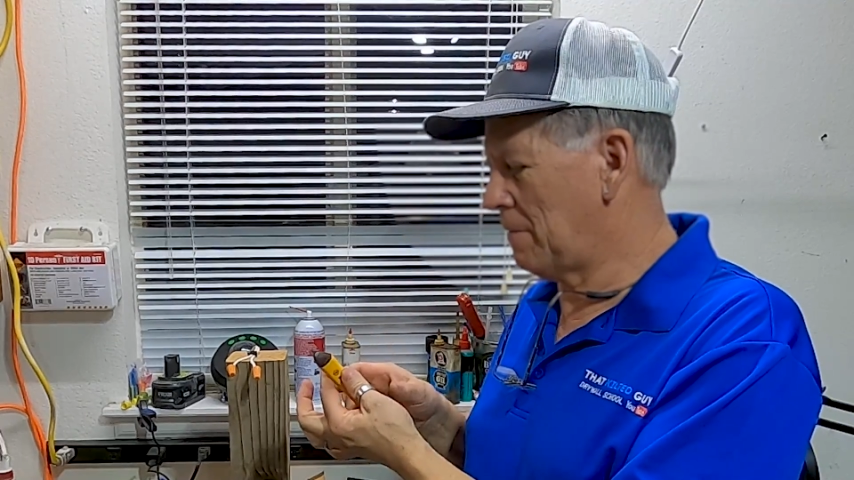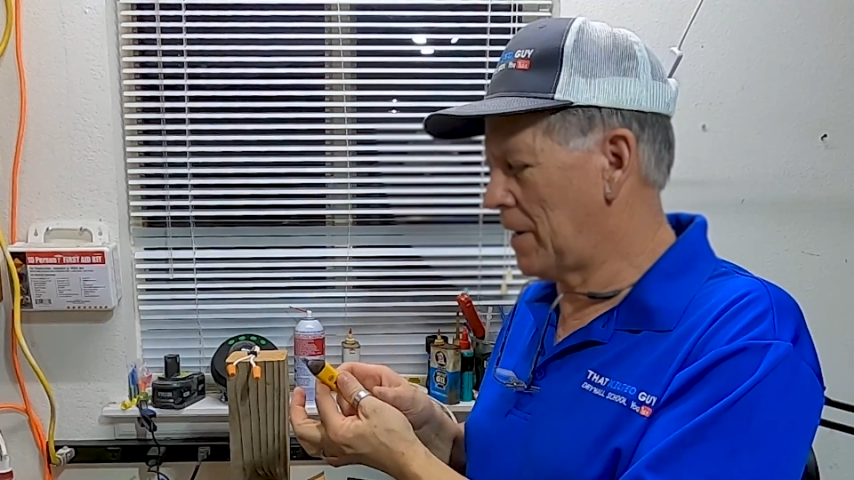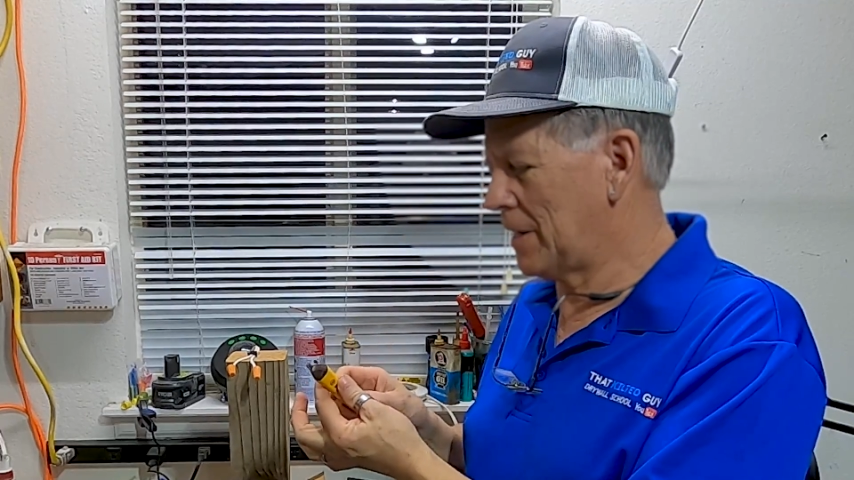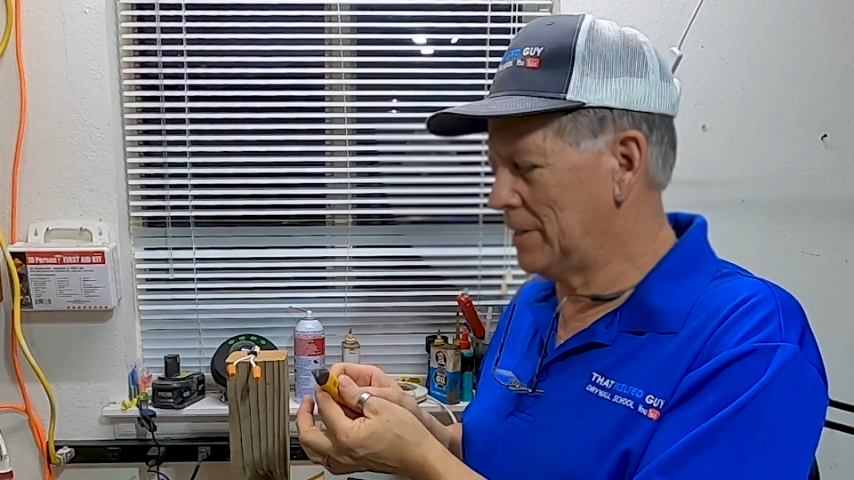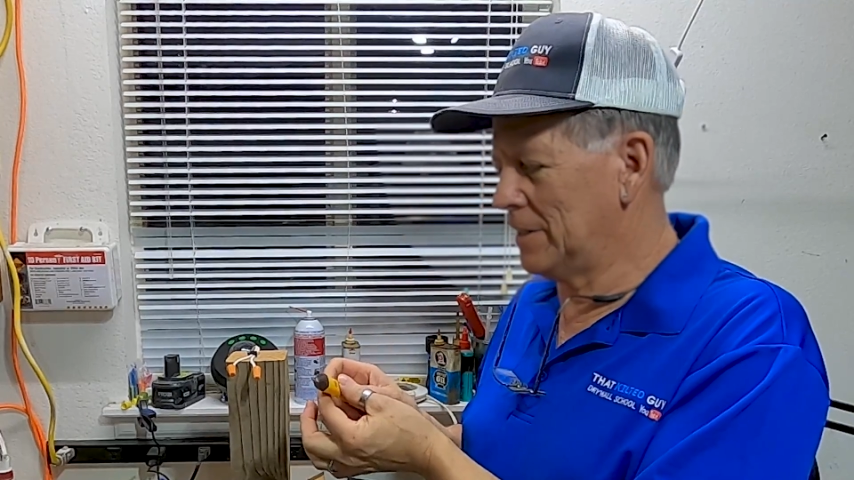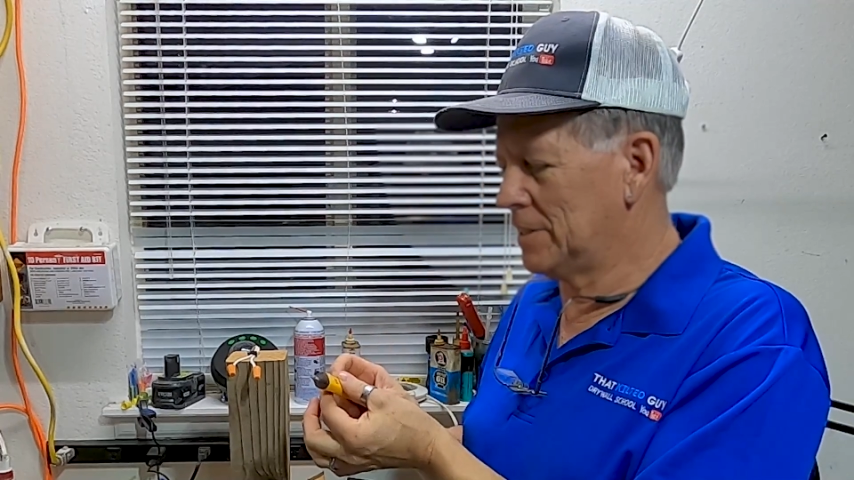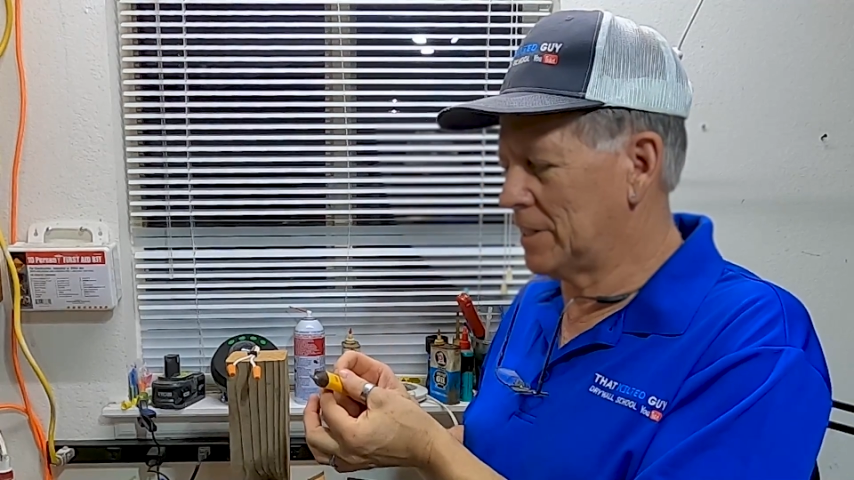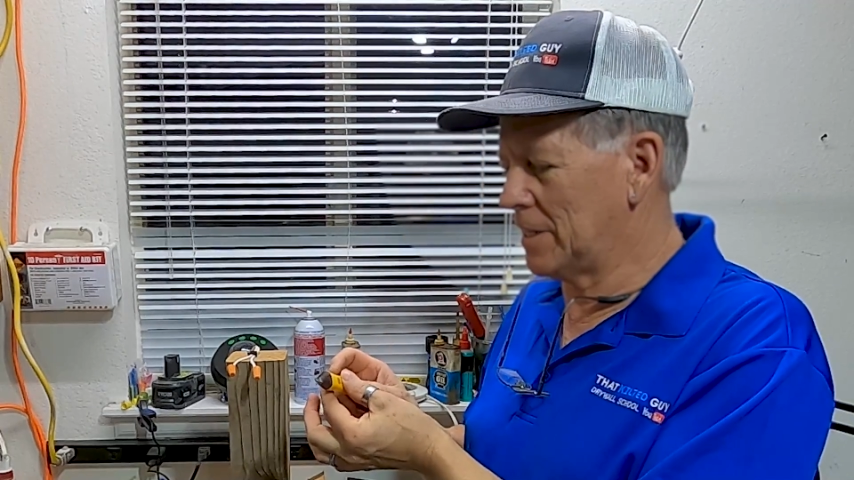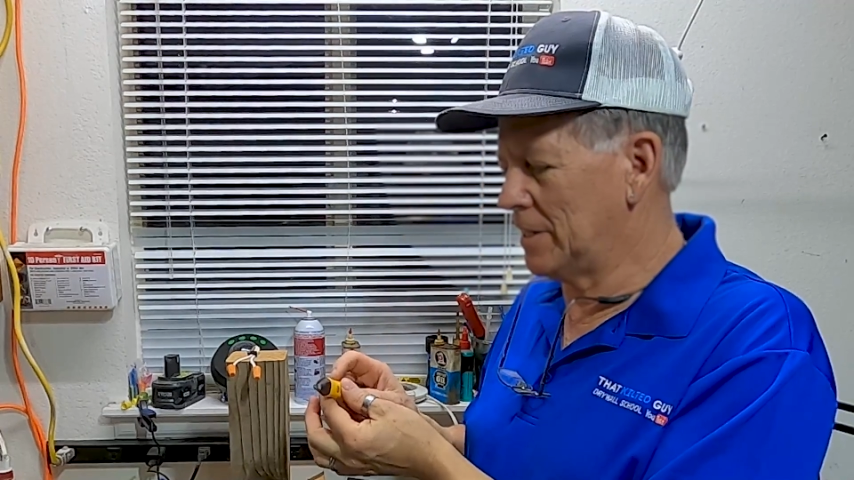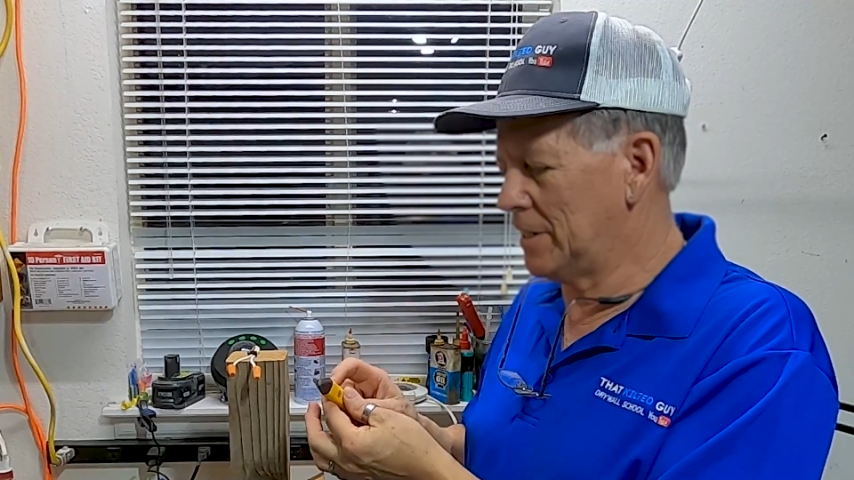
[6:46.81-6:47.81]
I've had this
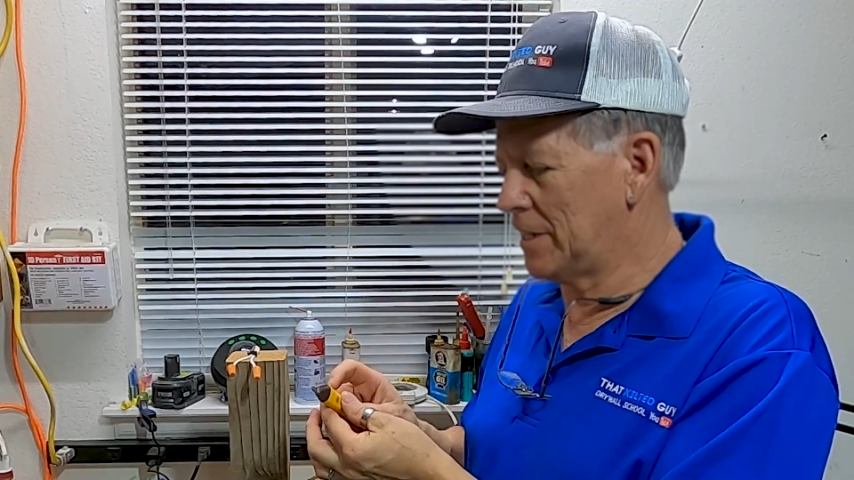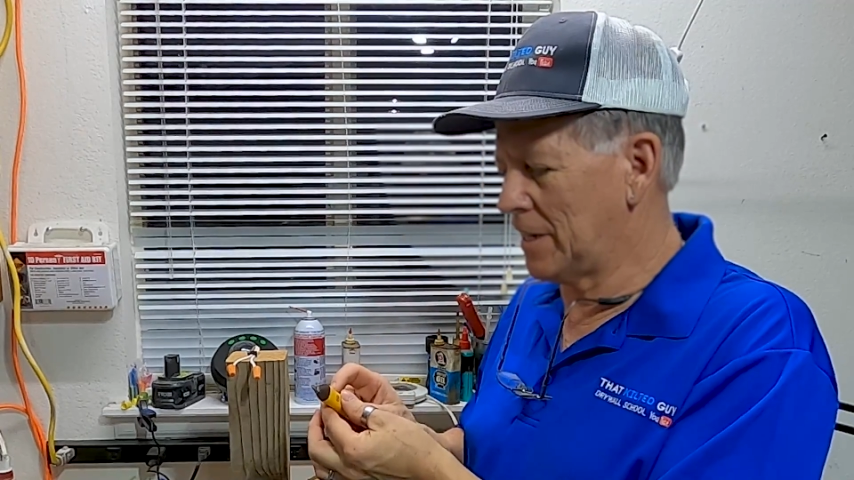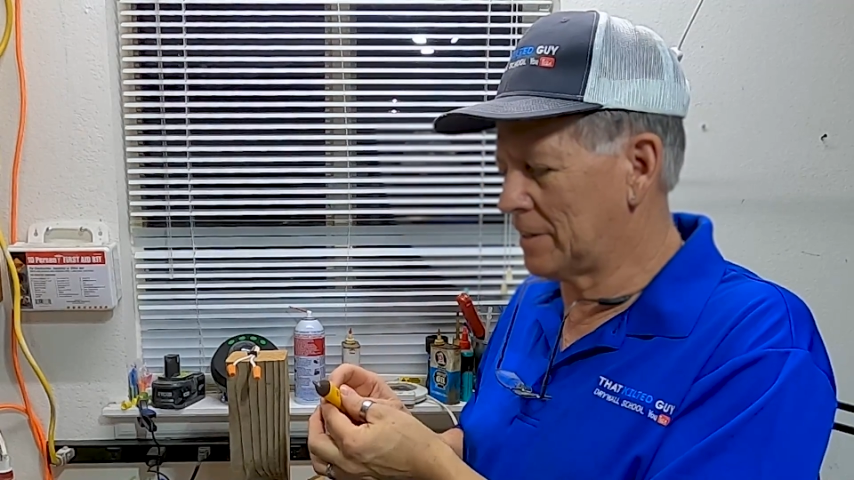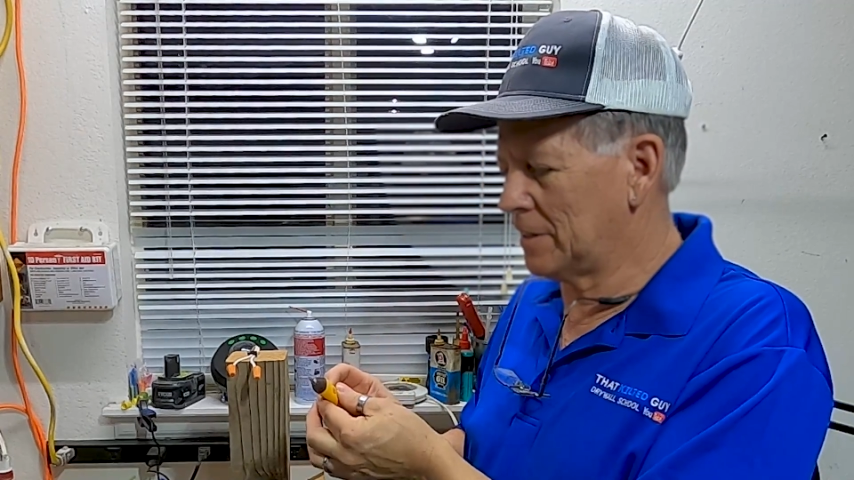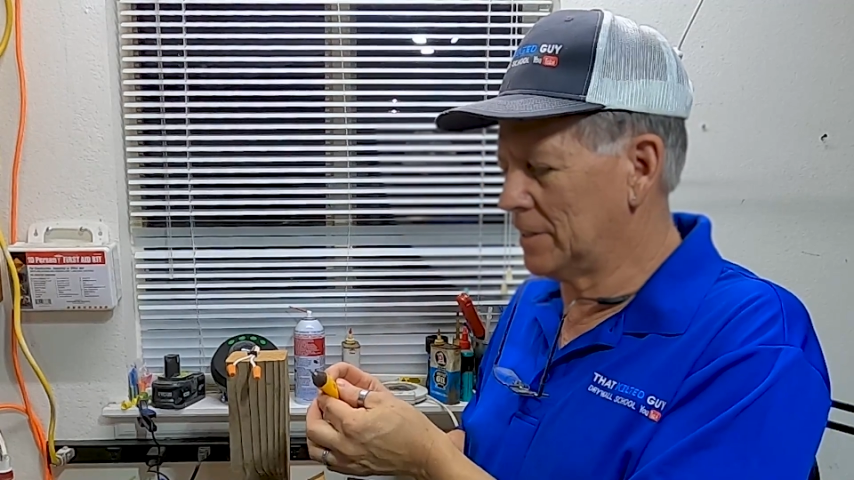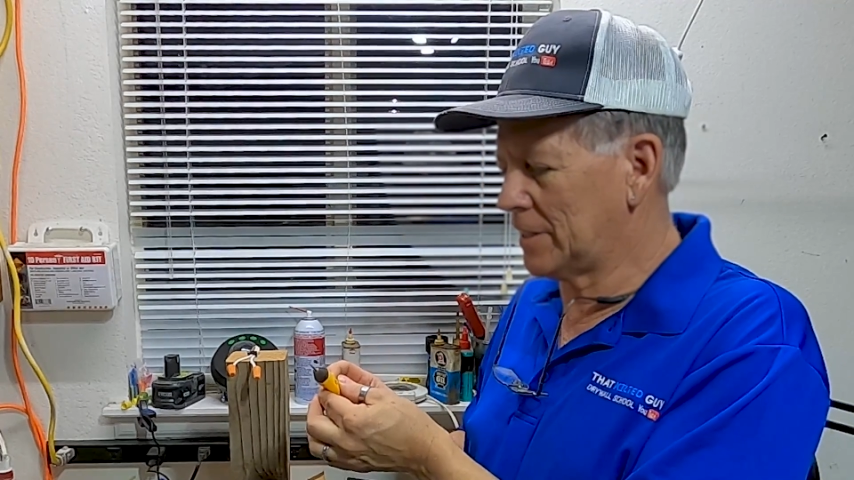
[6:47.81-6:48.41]
thing detect